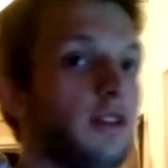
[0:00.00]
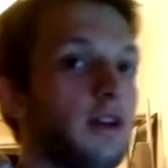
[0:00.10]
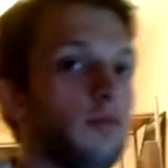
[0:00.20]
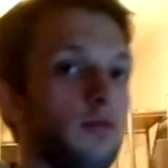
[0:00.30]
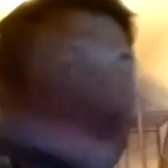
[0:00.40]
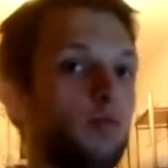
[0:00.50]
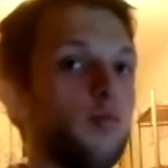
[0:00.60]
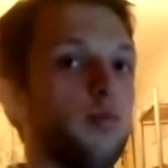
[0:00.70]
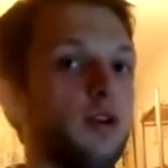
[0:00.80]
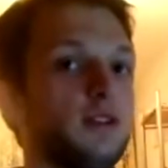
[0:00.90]
that with your
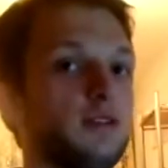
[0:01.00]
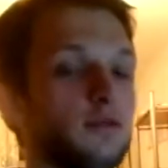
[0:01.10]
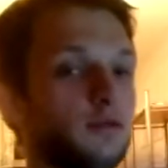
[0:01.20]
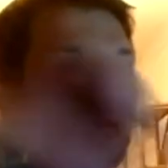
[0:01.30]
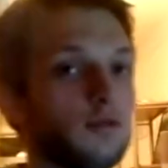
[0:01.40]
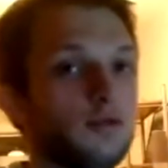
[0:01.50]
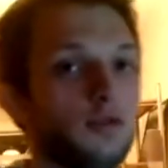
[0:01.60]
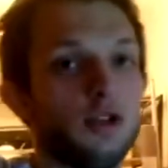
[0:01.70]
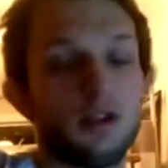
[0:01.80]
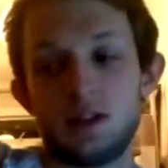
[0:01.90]
breath, so you
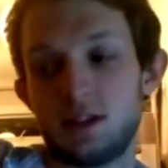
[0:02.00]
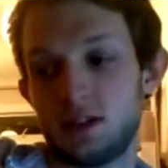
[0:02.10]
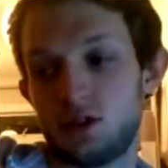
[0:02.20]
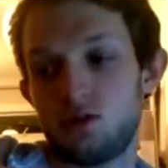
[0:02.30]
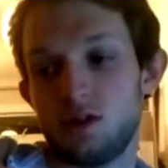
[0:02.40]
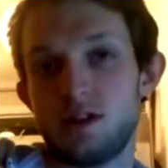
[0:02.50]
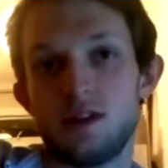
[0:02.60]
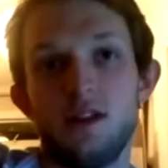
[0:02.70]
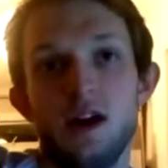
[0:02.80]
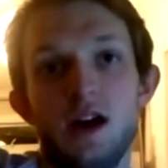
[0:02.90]
get like a
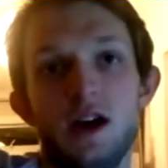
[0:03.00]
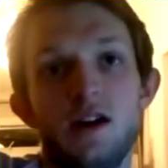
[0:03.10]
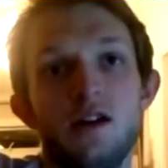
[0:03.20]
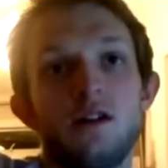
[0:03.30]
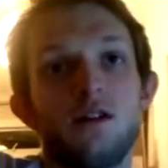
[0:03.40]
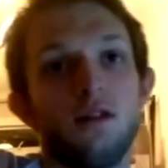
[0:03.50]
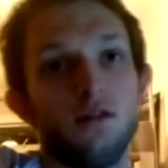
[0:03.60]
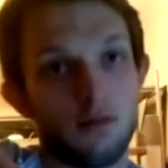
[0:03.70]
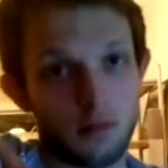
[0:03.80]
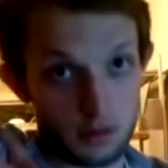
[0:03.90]
stretch there,
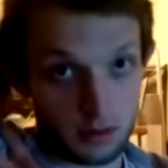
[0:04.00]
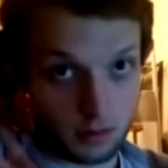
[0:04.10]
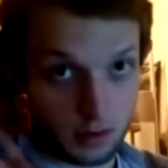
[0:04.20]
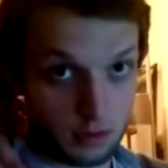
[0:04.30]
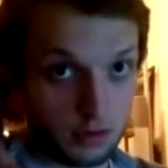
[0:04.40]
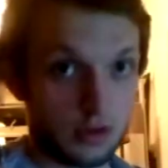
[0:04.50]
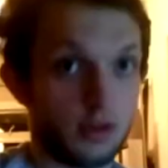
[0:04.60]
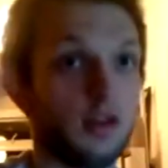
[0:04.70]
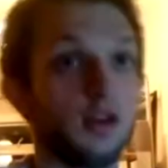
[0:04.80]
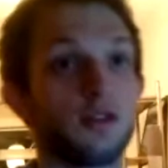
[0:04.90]

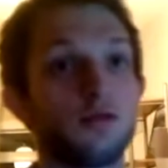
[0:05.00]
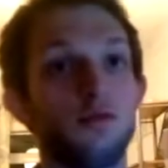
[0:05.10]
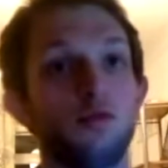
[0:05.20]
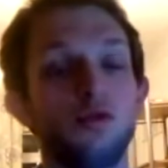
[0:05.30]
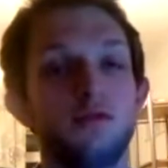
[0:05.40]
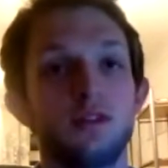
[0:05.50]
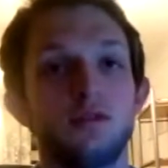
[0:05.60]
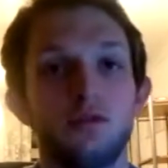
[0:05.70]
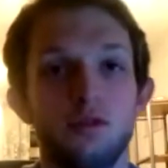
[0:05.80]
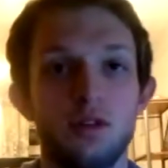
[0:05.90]
and the actual moves
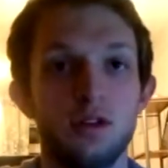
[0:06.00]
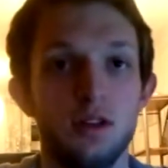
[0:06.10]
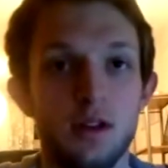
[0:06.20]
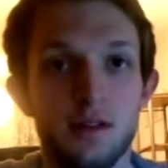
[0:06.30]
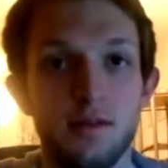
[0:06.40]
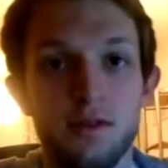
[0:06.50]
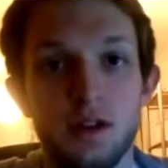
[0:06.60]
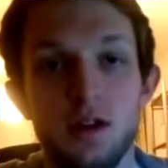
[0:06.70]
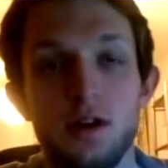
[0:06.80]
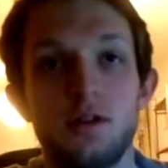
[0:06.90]
I'll do in another
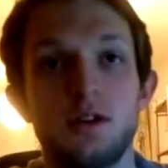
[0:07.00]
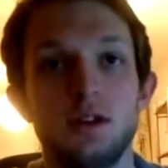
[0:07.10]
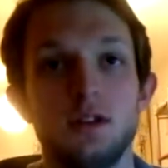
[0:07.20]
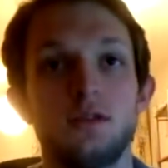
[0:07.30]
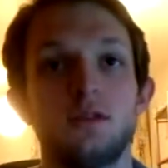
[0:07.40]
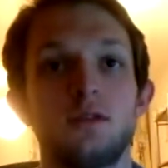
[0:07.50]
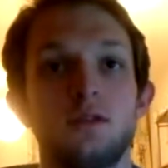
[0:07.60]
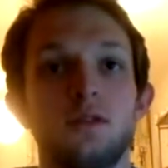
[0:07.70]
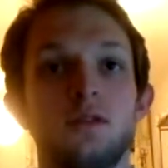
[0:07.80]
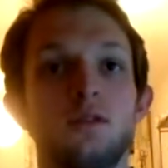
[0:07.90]
video, because
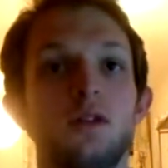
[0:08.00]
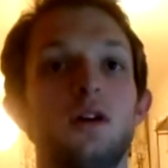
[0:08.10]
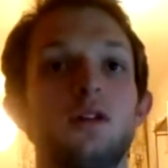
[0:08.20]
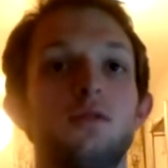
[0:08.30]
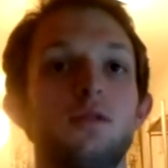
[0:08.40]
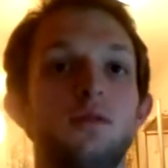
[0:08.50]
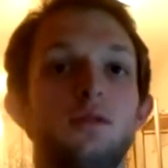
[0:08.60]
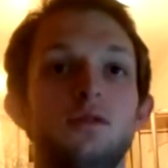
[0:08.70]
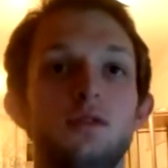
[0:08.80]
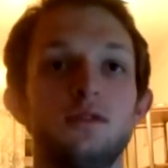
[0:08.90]
I don't want
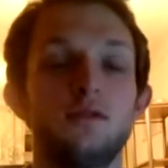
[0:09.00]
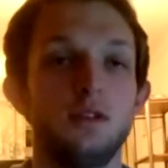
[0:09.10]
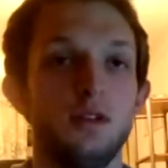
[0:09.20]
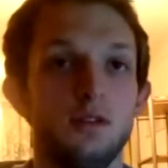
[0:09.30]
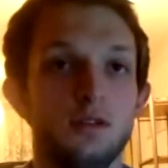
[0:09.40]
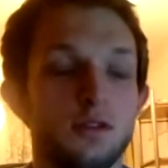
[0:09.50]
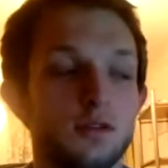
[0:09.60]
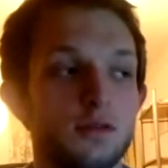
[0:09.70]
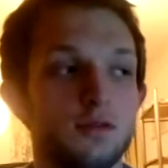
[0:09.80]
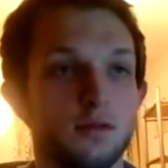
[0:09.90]
to do this video because
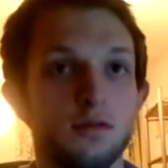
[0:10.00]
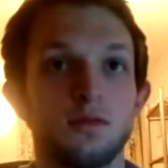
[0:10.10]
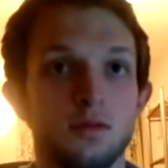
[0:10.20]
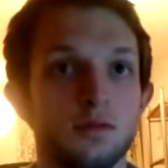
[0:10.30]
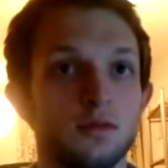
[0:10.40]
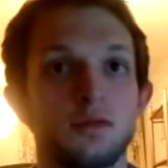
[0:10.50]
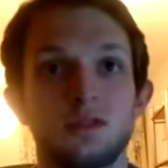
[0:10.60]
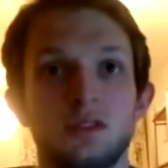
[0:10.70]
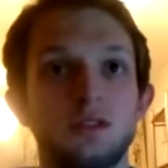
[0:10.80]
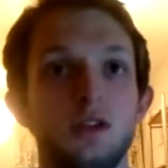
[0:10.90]

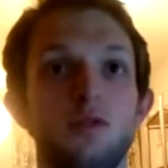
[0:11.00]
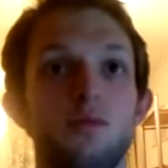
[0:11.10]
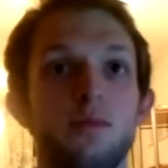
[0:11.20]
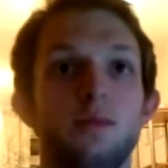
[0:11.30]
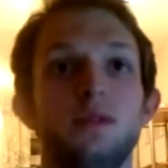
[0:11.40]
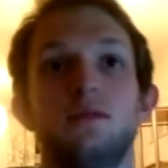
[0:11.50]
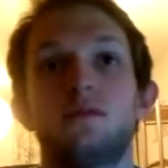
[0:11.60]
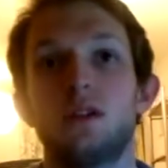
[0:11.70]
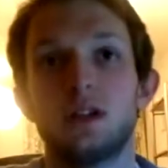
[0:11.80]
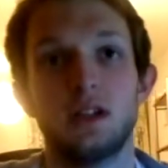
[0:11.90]
it wouldn't be
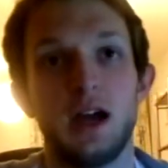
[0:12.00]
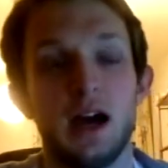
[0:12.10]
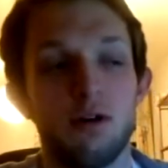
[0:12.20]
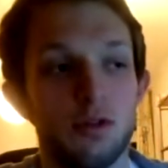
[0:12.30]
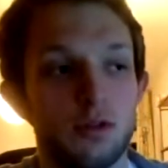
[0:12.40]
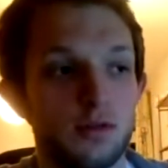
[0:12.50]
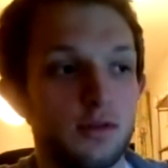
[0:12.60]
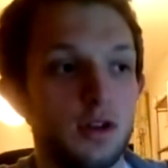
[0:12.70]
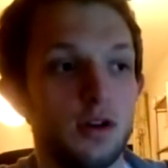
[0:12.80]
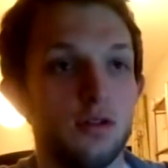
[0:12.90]
like an hour-long
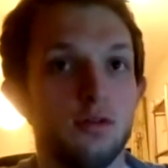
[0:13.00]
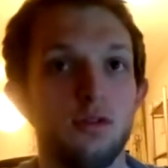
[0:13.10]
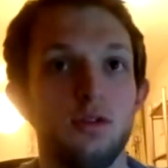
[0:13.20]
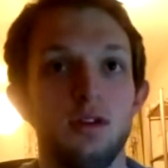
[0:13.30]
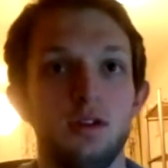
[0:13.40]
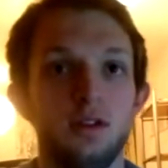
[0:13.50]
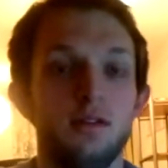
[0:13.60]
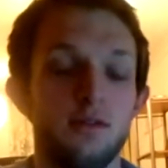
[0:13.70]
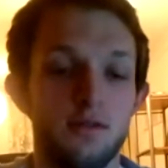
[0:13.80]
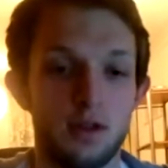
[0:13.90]
video. I'll do it in a
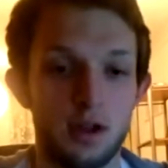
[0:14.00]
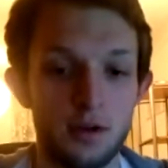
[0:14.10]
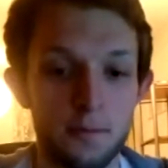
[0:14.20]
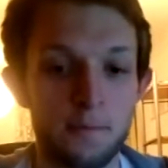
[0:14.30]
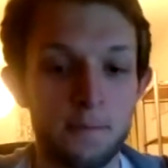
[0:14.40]
different video.